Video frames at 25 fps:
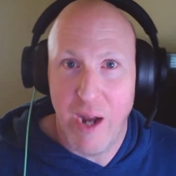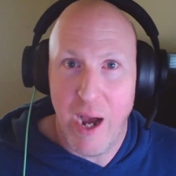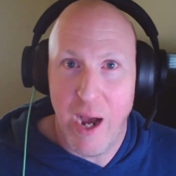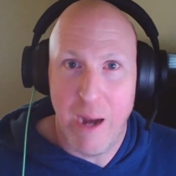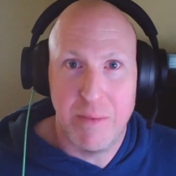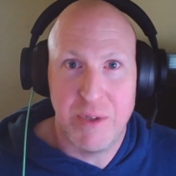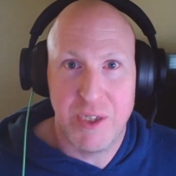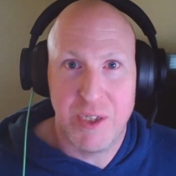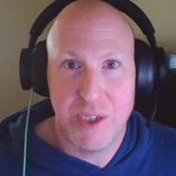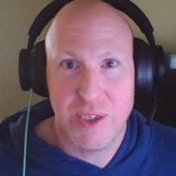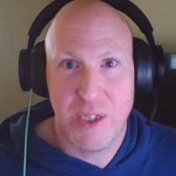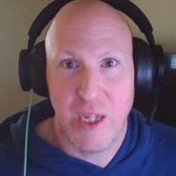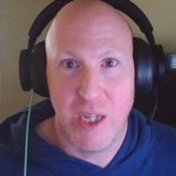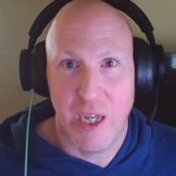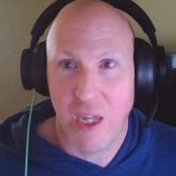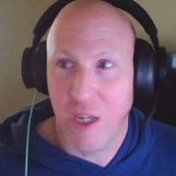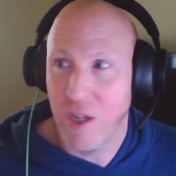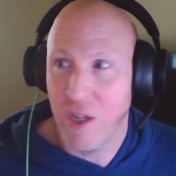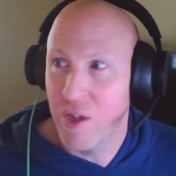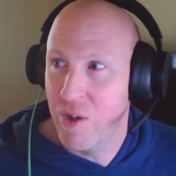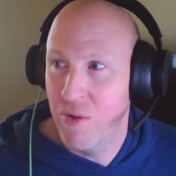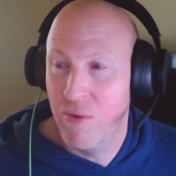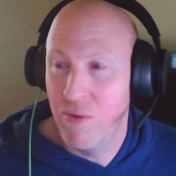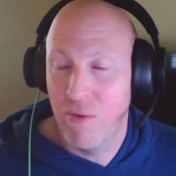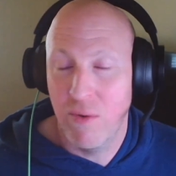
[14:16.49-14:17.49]
I'm just like,
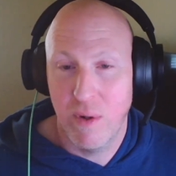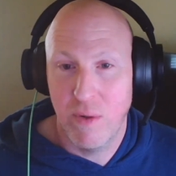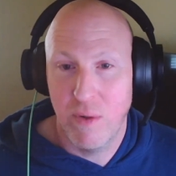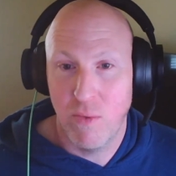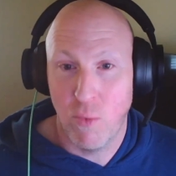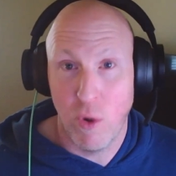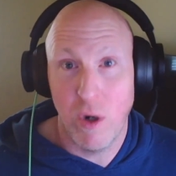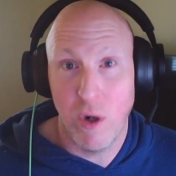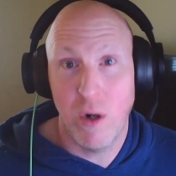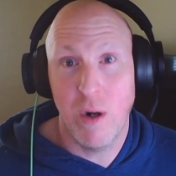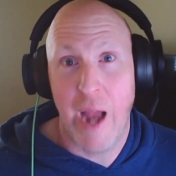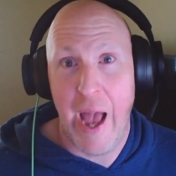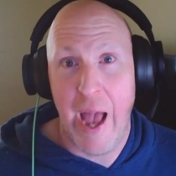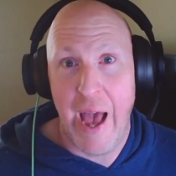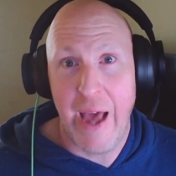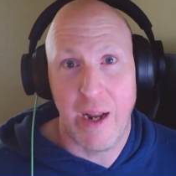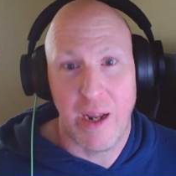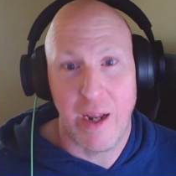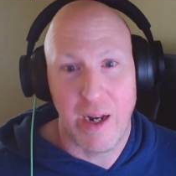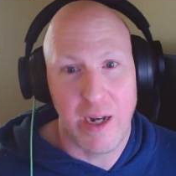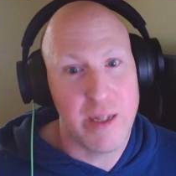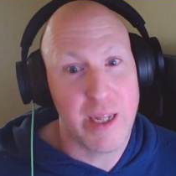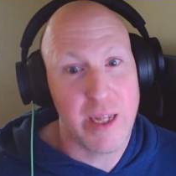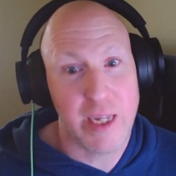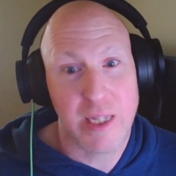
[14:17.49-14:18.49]
we're at
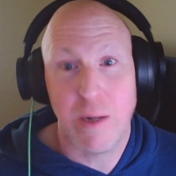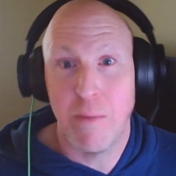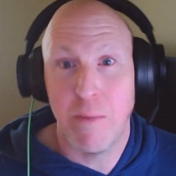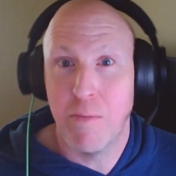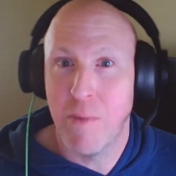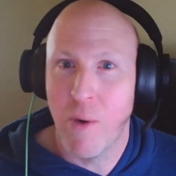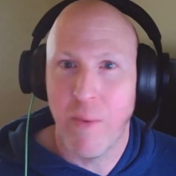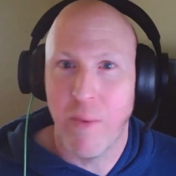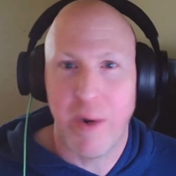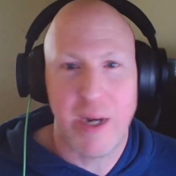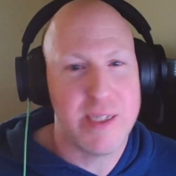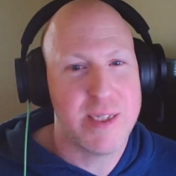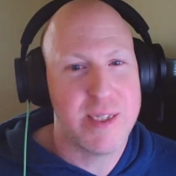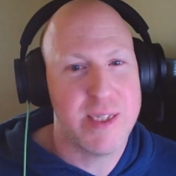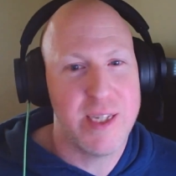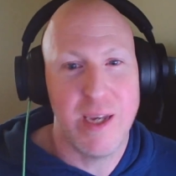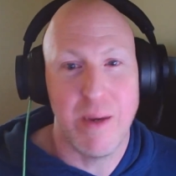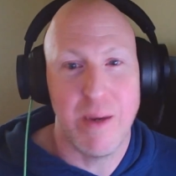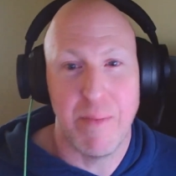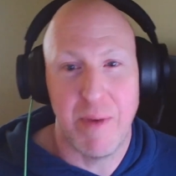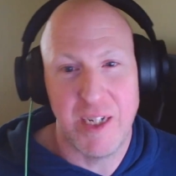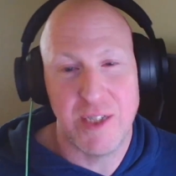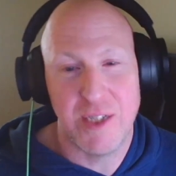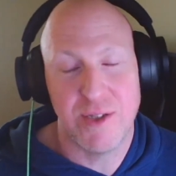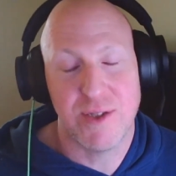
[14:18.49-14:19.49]
it. Like the moment I see
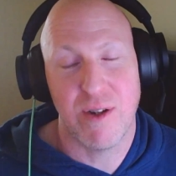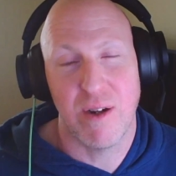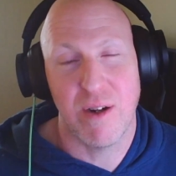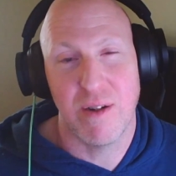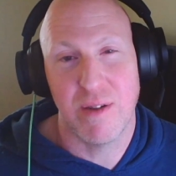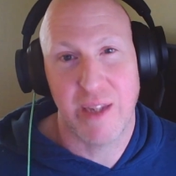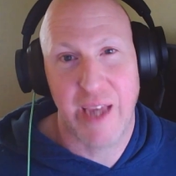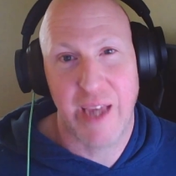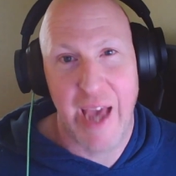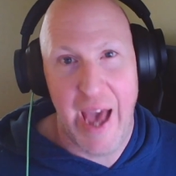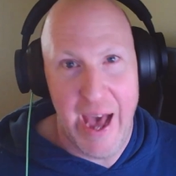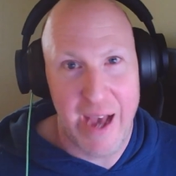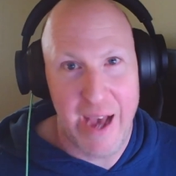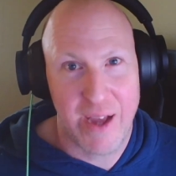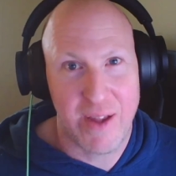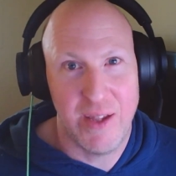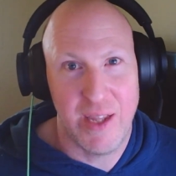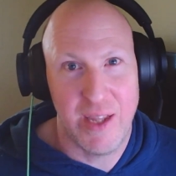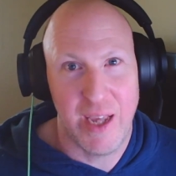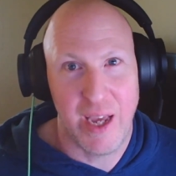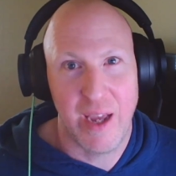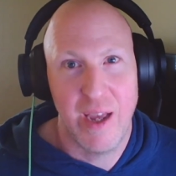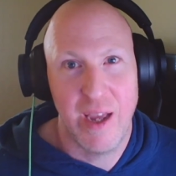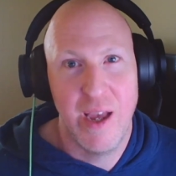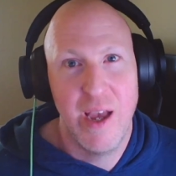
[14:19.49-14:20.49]
him, I just start
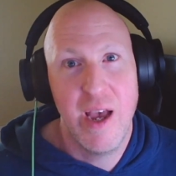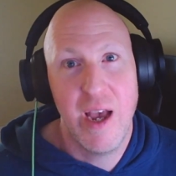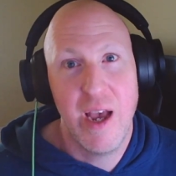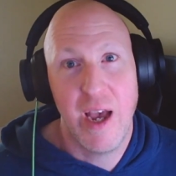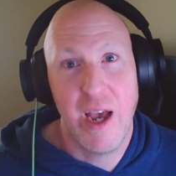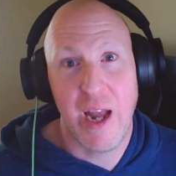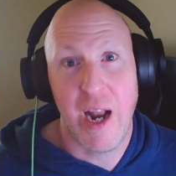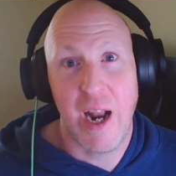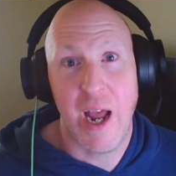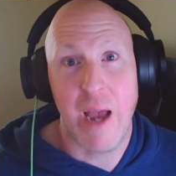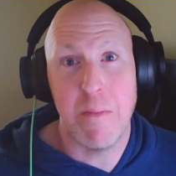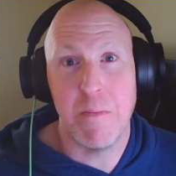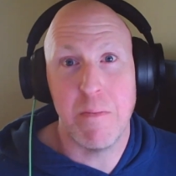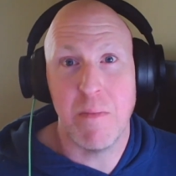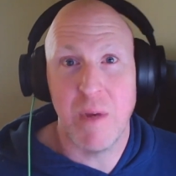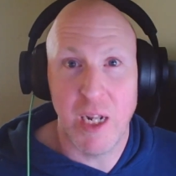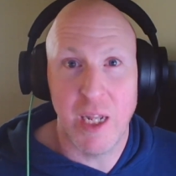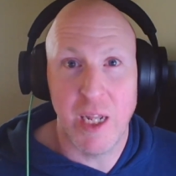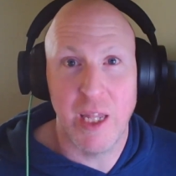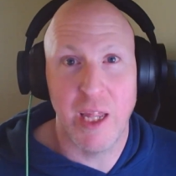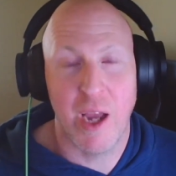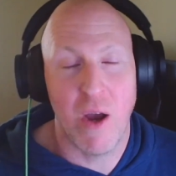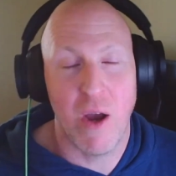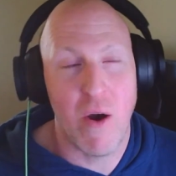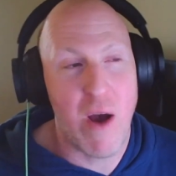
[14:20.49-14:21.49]
cackling and I
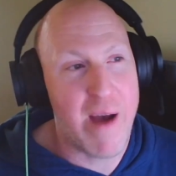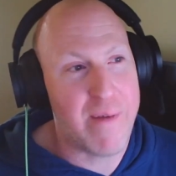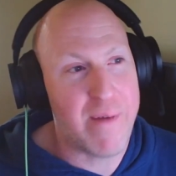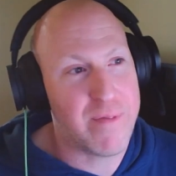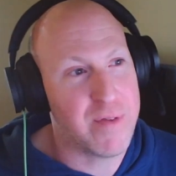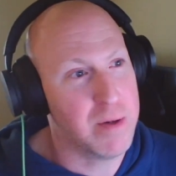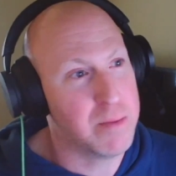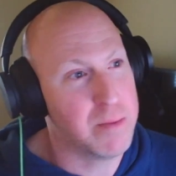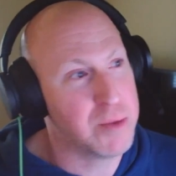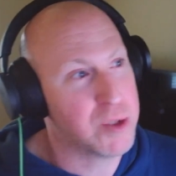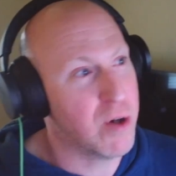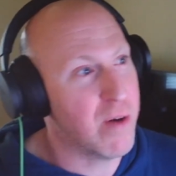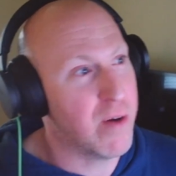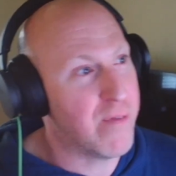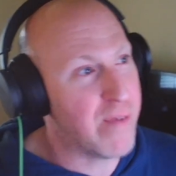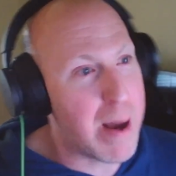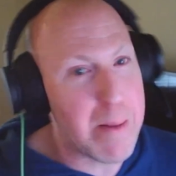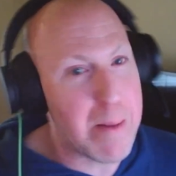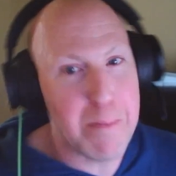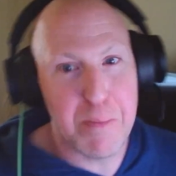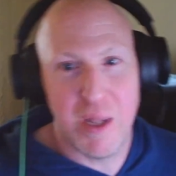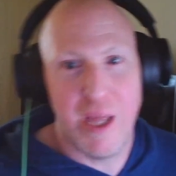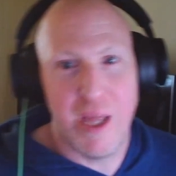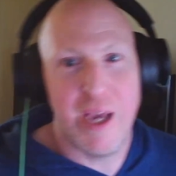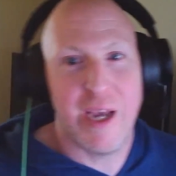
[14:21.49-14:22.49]
immediately go after him. So if I'm
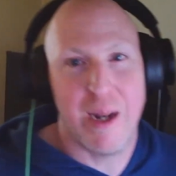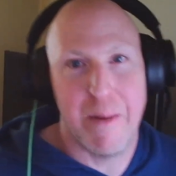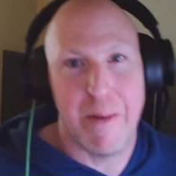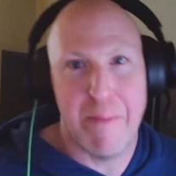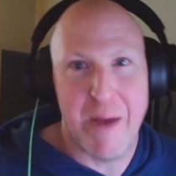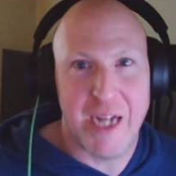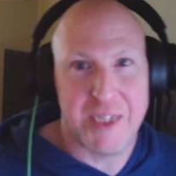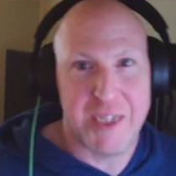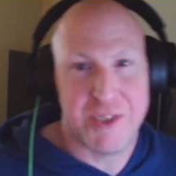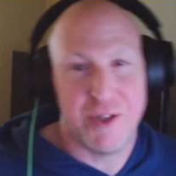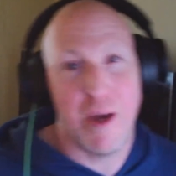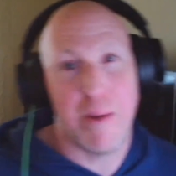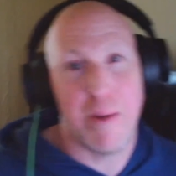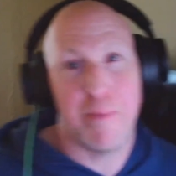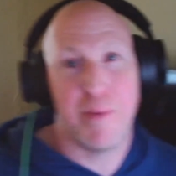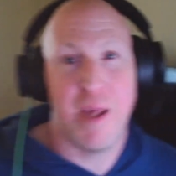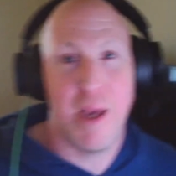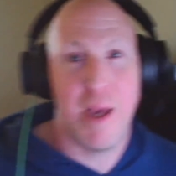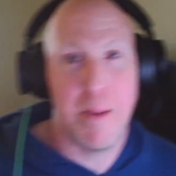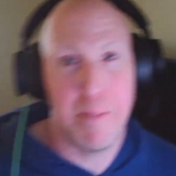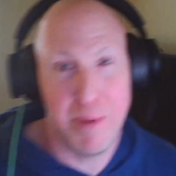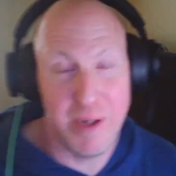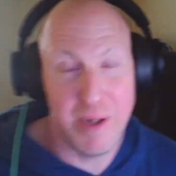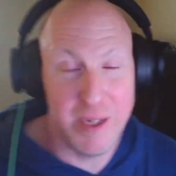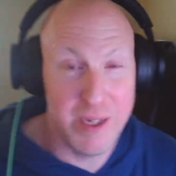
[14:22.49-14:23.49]
playing in a match, I play
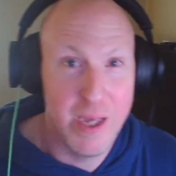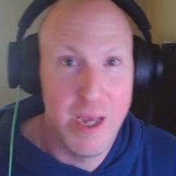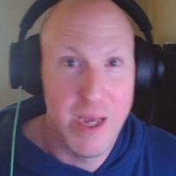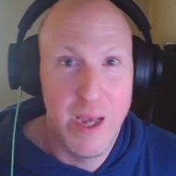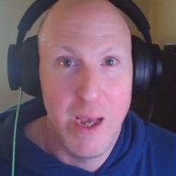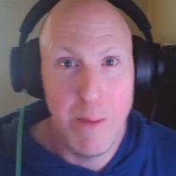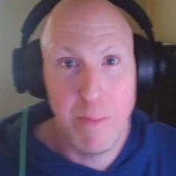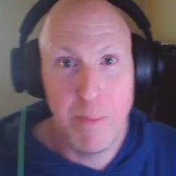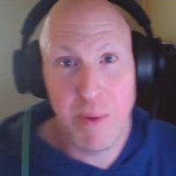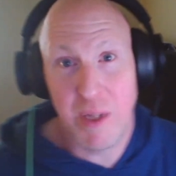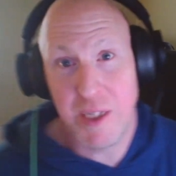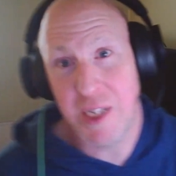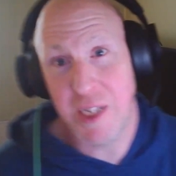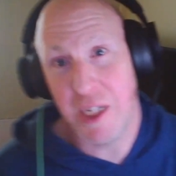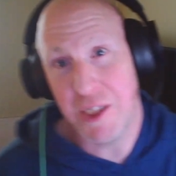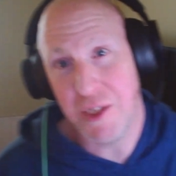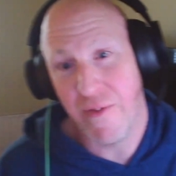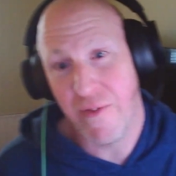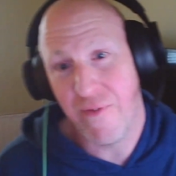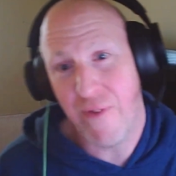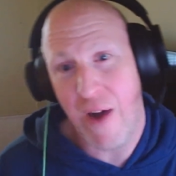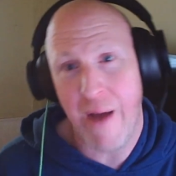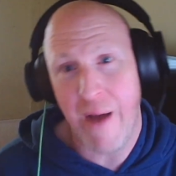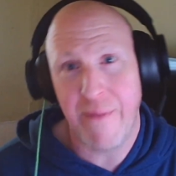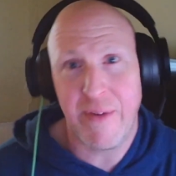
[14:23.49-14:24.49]
on PlayStation
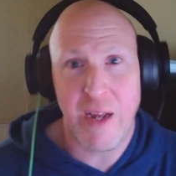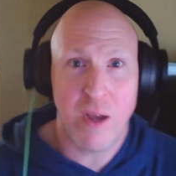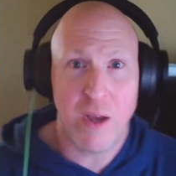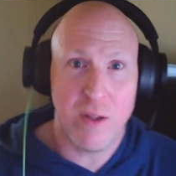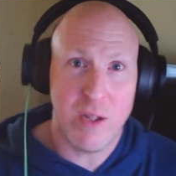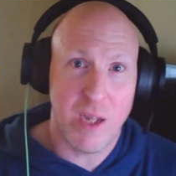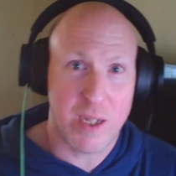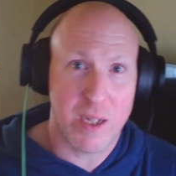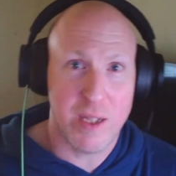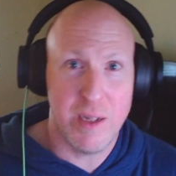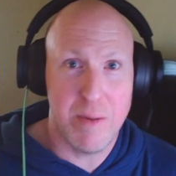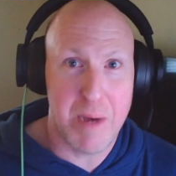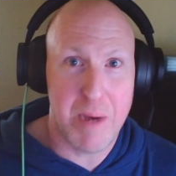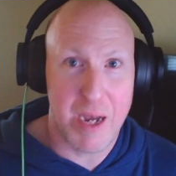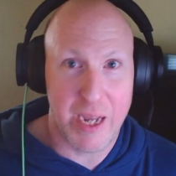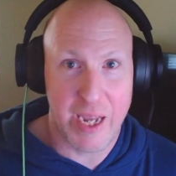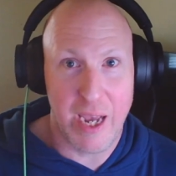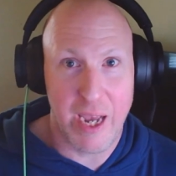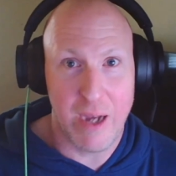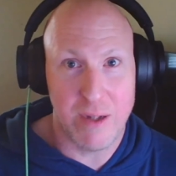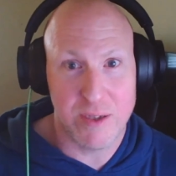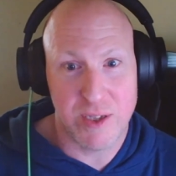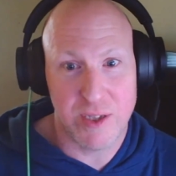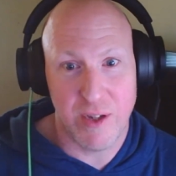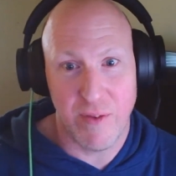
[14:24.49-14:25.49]
5 now. Luckily my
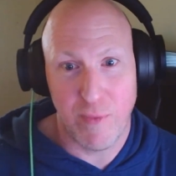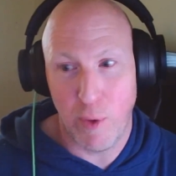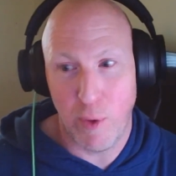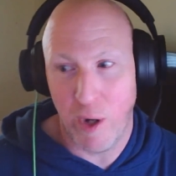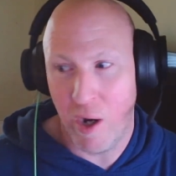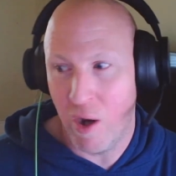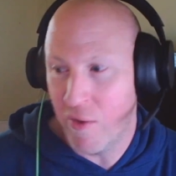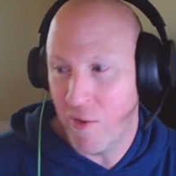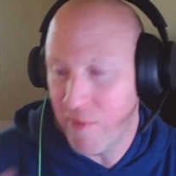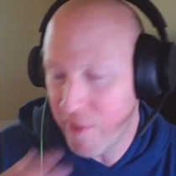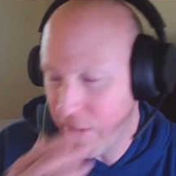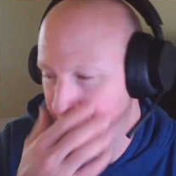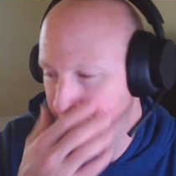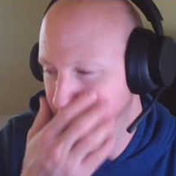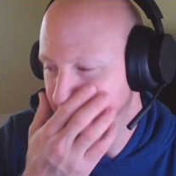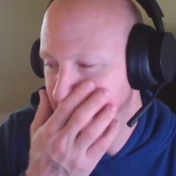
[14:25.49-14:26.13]
account stuff went over